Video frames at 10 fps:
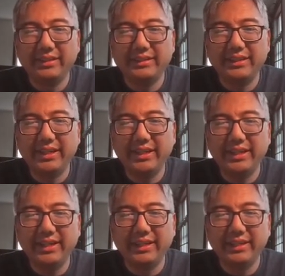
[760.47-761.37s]

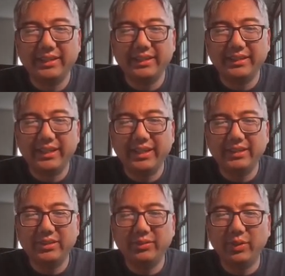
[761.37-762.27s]
say,
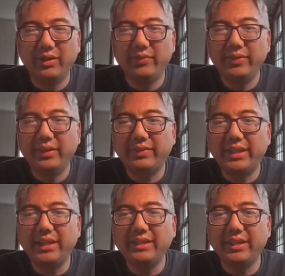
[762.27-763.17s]
king to, well, if
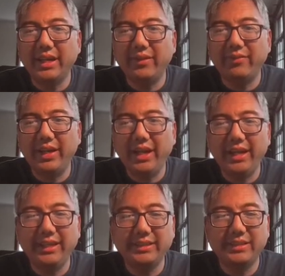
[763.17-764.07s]
king to
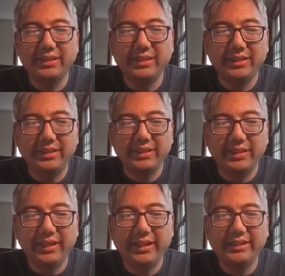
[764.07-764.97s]
f8,
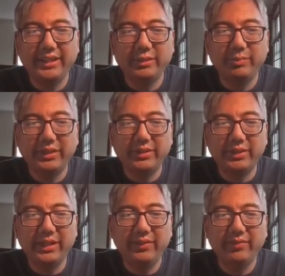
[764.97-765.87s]
a takes
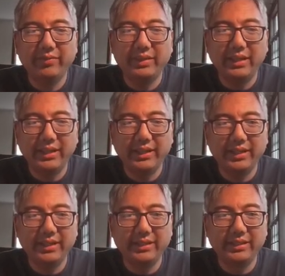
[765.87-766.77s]
b3,
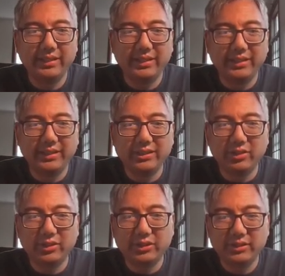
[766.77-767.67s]
and this
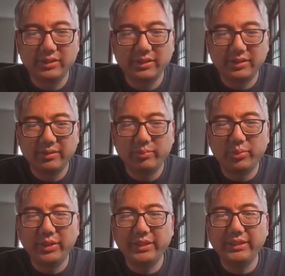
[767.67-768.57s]
looks
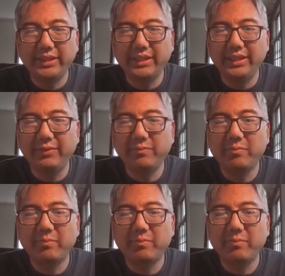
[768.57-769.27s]
pretty deadly.